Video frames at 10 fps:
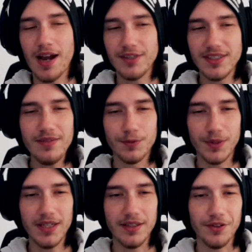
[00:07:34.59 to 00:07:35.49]
I received
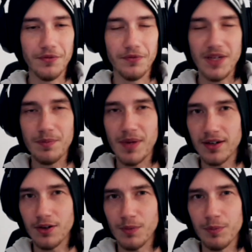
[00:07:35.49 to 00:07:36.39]
really good
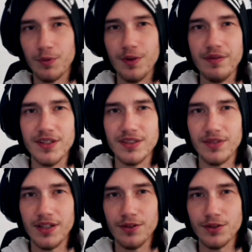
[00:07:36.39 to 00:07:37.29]
feedback on my previous
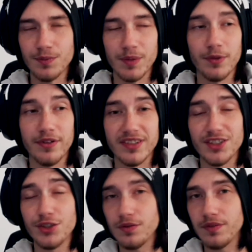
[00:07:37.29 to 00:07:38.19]
videos, my
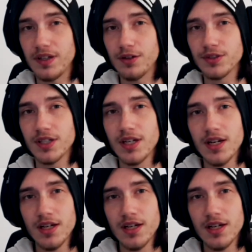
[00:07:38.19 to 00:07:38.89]
previous 2 videos.